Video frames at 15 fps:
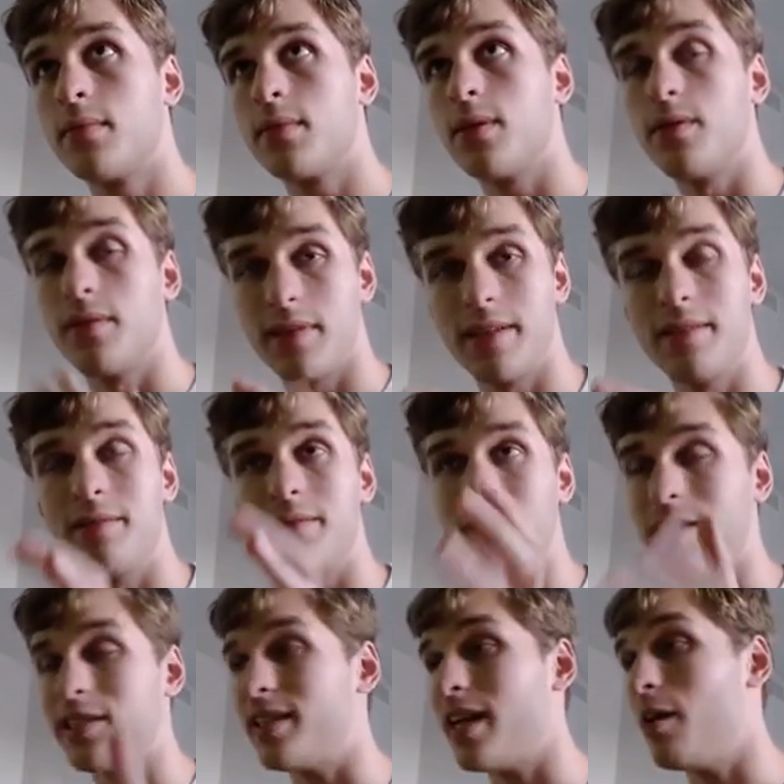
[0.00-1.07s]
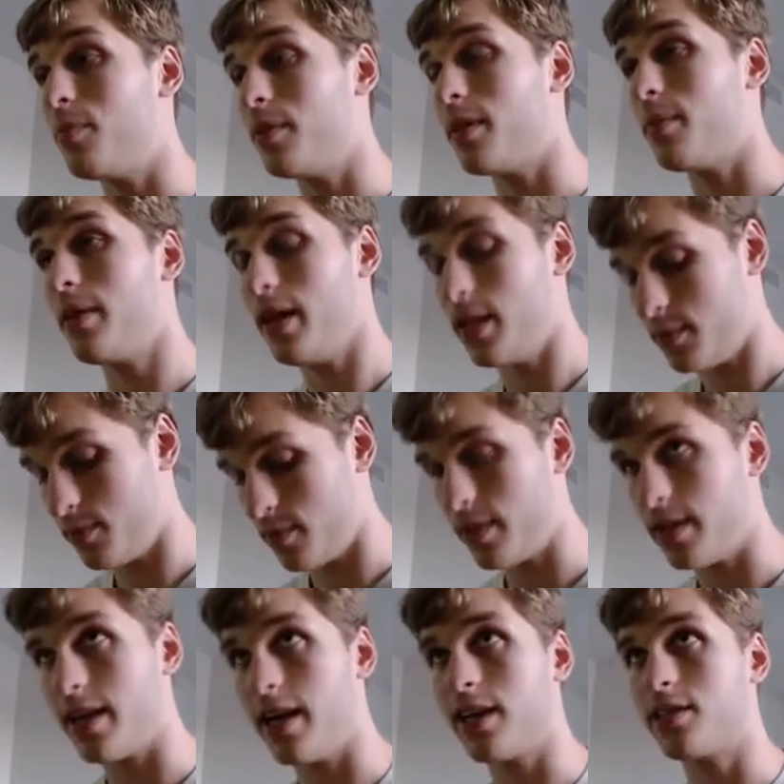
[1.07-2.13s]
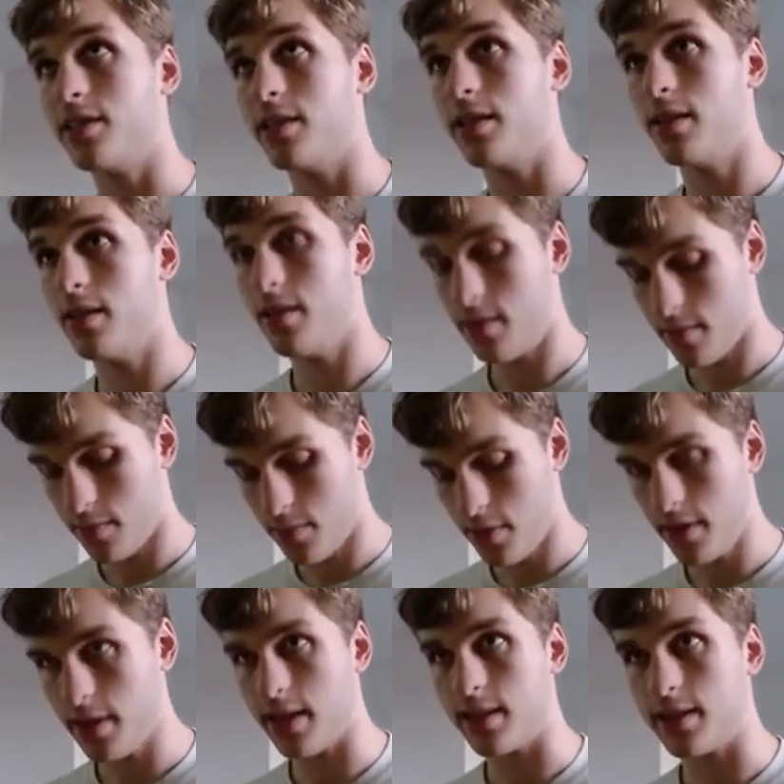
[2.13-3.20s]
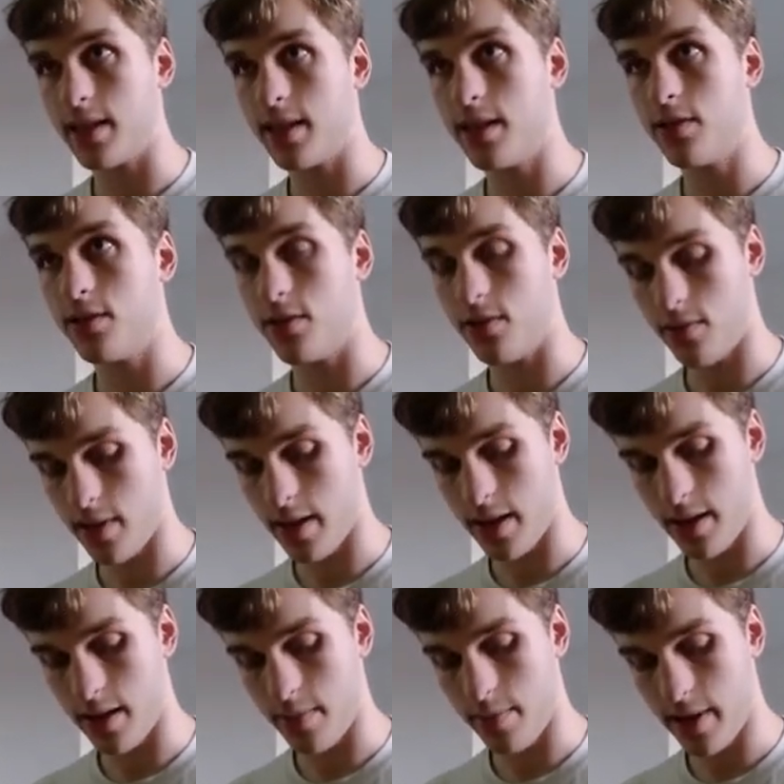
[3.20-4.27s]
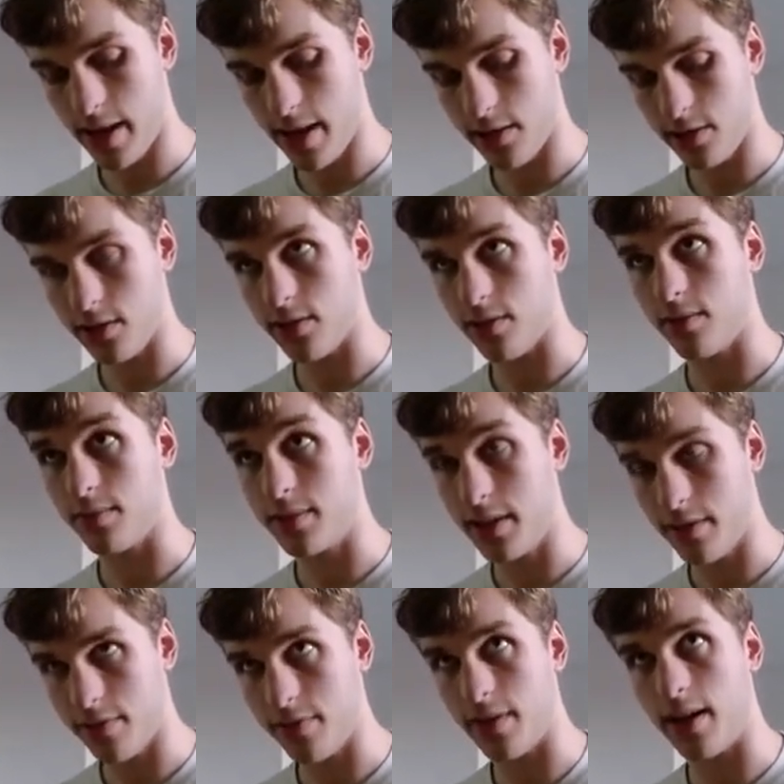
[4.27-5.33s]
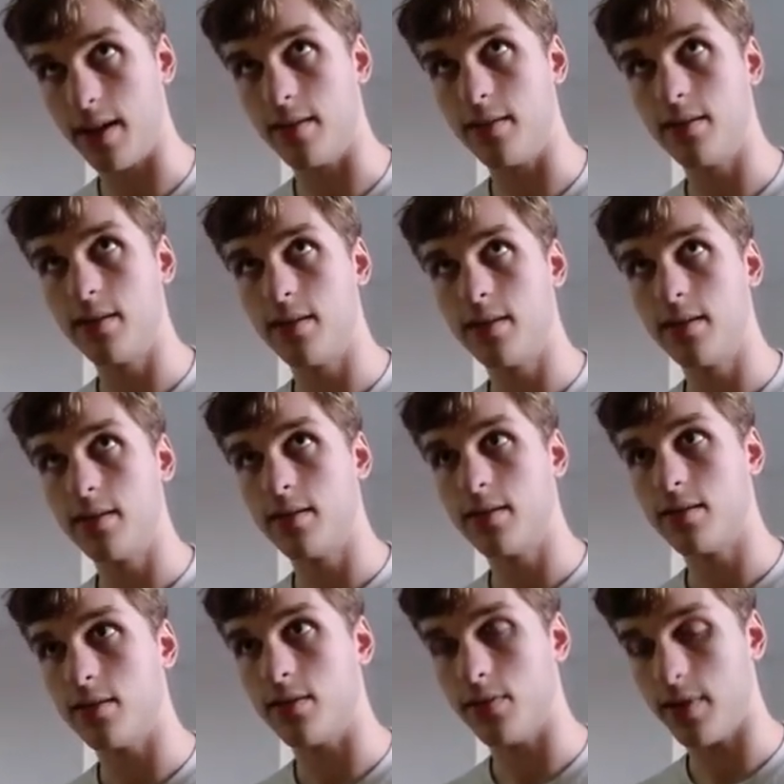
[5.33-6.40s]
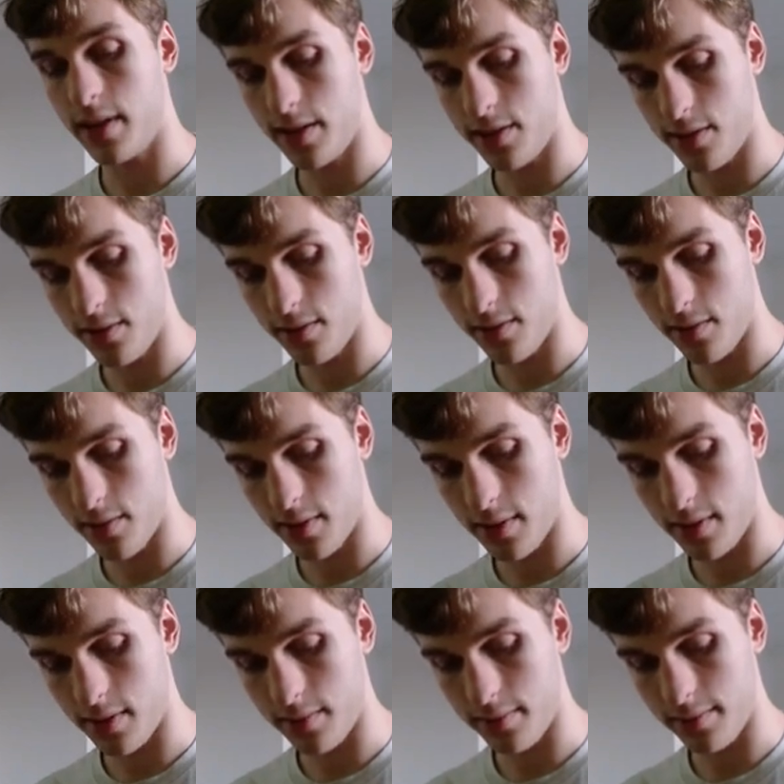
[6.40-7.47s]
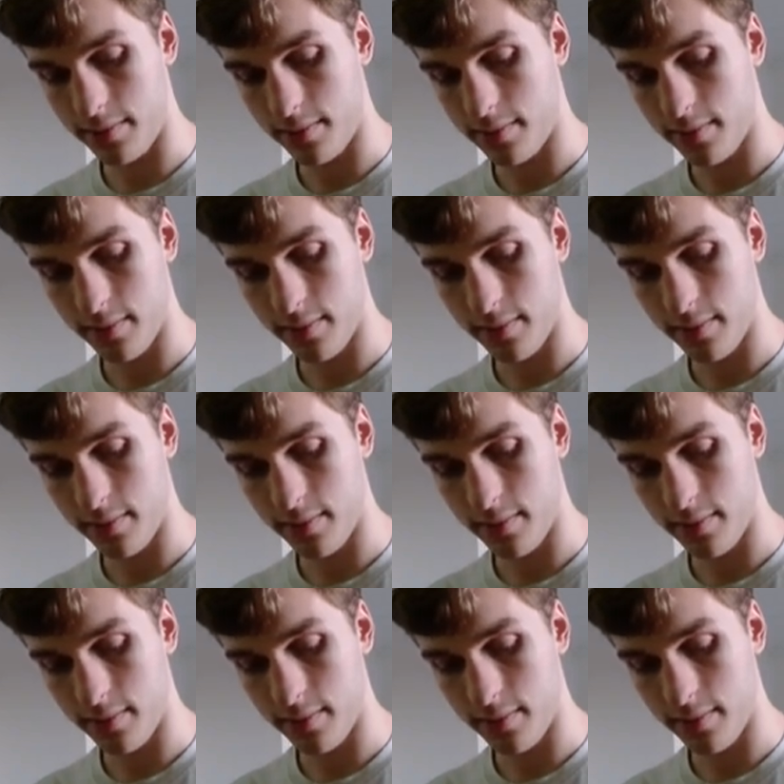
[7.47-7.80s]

or it'll actually output the patch, but we can actually put this into a patch or diff file so if I do um,